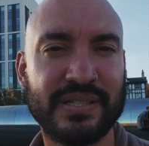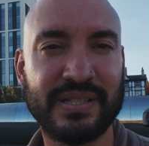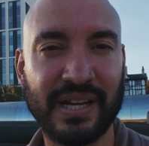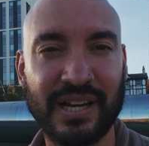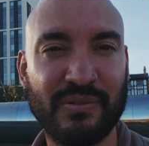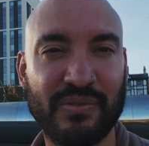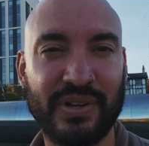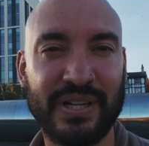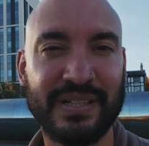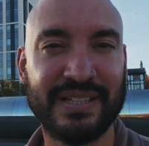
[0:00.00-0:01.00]
still in love
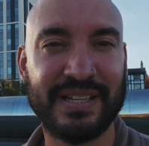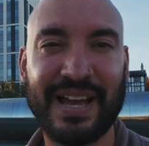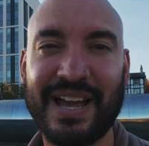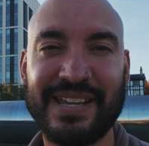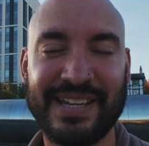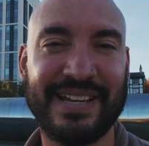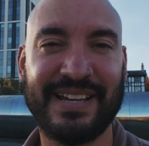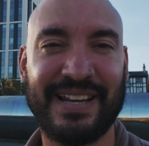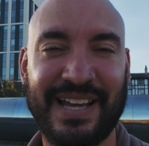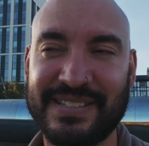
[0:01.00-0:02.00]
with it a
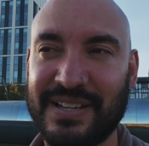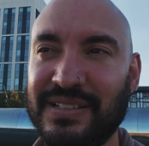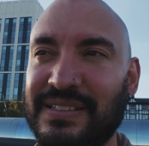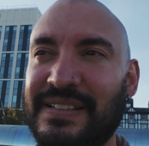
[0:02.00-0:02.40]
year later.